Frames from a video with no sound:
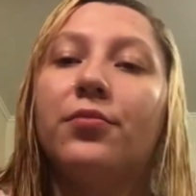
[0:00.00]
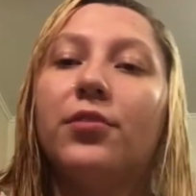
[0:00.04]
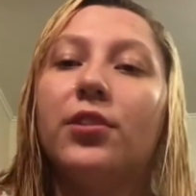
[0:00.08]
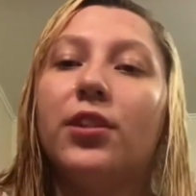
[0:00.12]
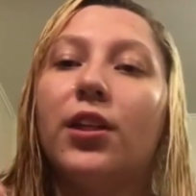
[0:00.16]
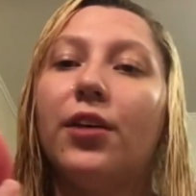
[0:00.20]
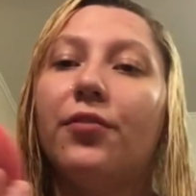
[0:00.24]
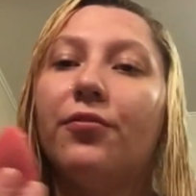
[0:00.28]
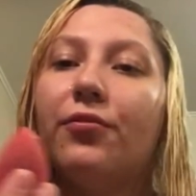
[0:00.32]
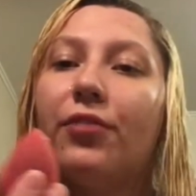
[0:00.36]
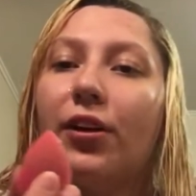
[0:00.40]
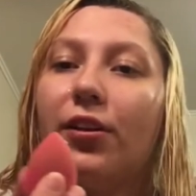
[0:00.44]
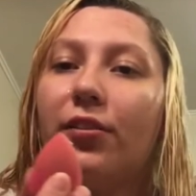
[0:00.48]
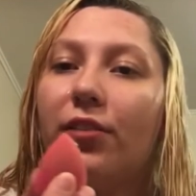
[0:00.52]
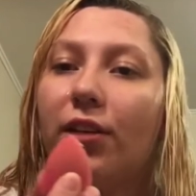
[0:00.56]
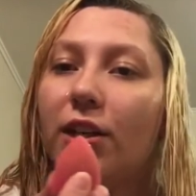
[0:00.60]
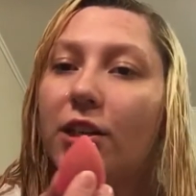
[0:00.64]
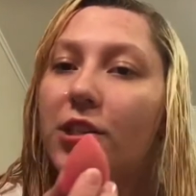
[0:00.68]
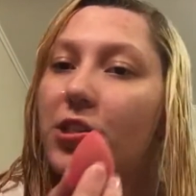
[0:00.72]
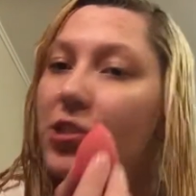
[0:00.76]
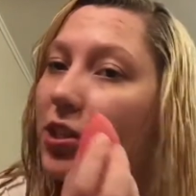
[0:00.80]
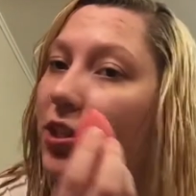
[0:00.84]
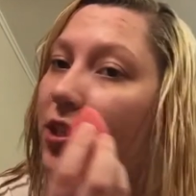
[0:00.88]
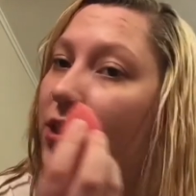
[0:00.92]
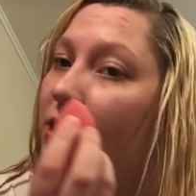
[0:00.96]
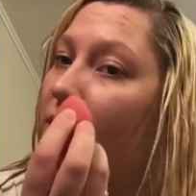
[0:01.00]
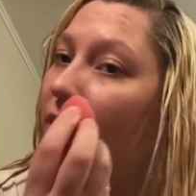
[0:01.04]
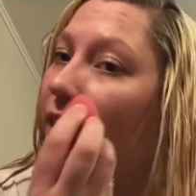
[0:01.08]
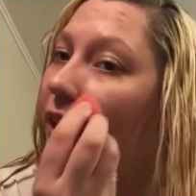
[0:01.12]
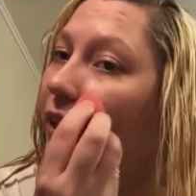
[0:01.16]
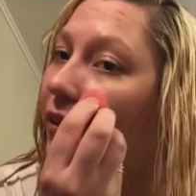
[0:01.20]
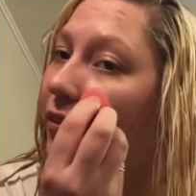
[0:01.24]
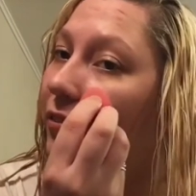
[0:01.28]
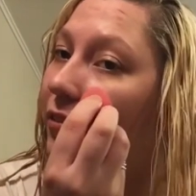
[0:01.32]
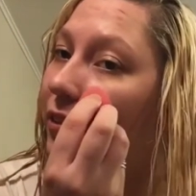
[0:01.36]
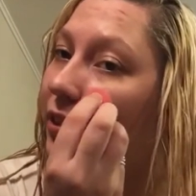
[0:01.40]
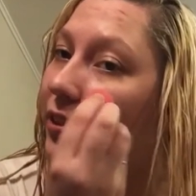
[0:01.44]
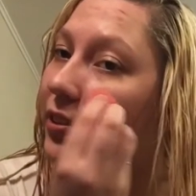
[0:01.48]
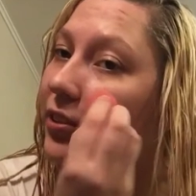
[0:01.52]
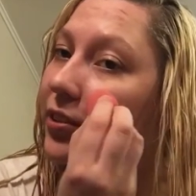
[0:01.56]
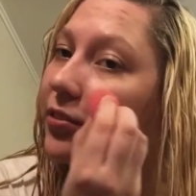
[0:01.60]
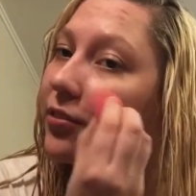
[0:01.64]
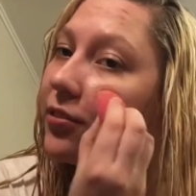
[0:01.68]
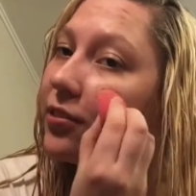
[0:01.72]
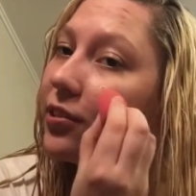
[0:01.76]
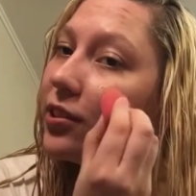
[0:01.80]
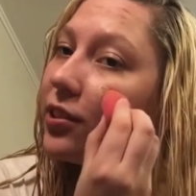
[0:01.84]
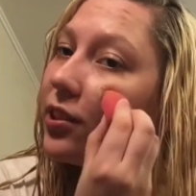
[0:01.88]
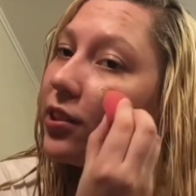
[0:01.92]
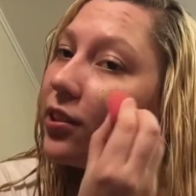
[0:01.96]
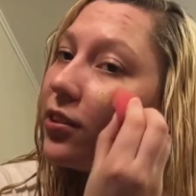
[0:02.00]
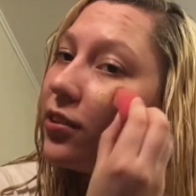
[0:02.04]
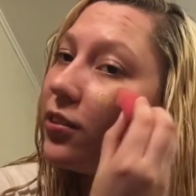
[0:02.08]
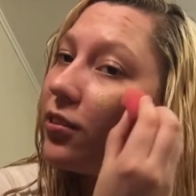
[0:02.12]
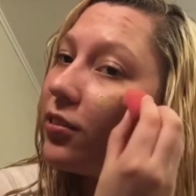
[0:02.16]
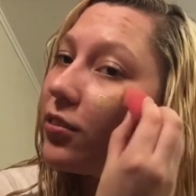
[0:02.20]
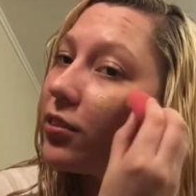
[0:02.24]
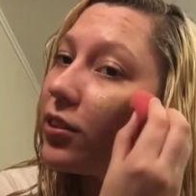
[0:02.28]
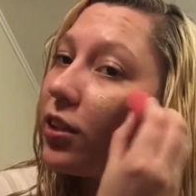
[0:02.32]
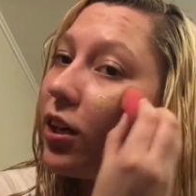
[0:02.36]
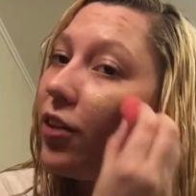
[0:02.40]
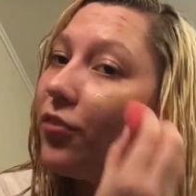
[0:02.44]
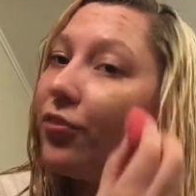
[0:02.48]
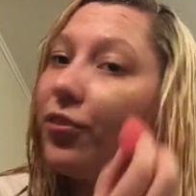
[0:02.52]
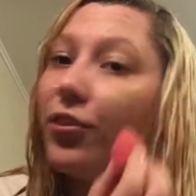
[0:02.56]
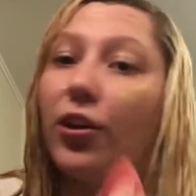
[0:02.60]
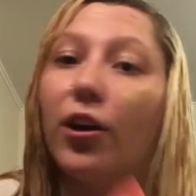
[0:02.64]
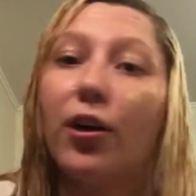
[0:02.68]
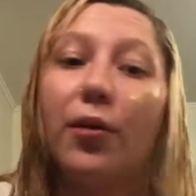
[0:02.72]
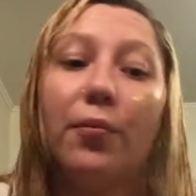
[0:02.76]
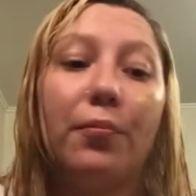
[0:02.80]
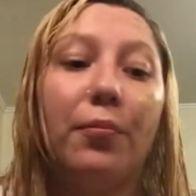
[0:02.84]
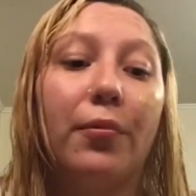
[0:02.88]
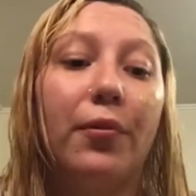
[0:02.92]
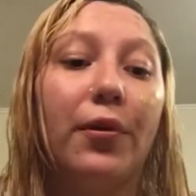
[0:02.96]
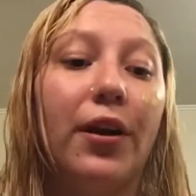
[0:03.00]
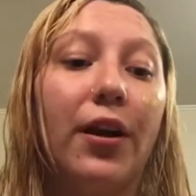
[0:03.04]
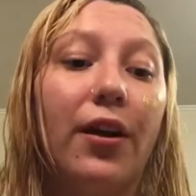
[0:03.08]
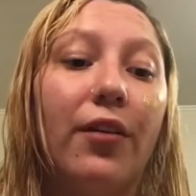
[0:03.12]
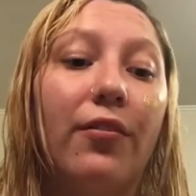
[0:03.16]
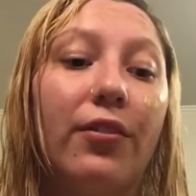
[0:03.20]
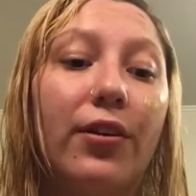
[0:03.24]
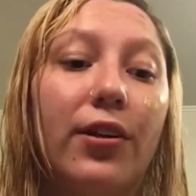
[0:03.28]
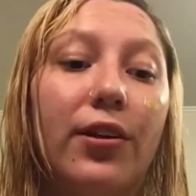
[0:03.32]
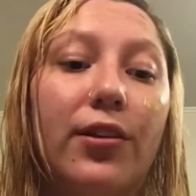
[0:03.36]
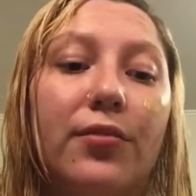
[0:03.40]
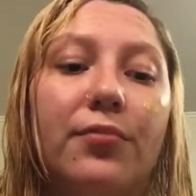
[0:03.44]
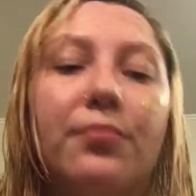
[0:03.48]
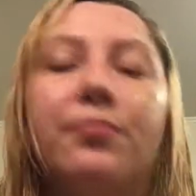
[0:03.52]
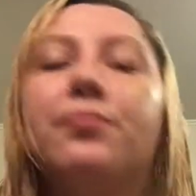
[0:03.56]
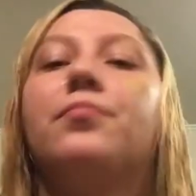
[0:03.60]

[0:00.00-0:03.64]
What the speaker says: same foundation as I always use, or Cover Up, whatever.